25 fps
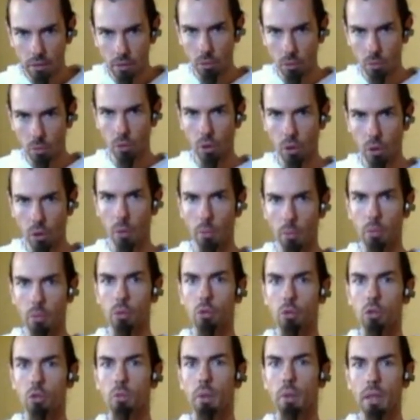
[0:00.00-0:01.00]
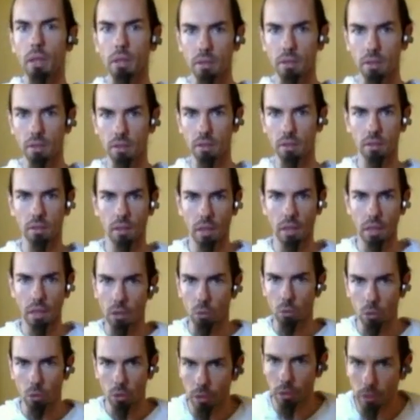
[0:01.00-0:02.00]
the proper space
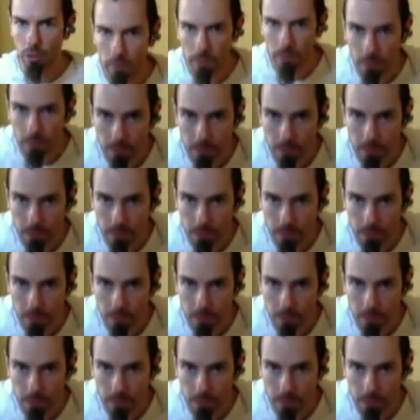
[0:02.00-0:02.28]
inward.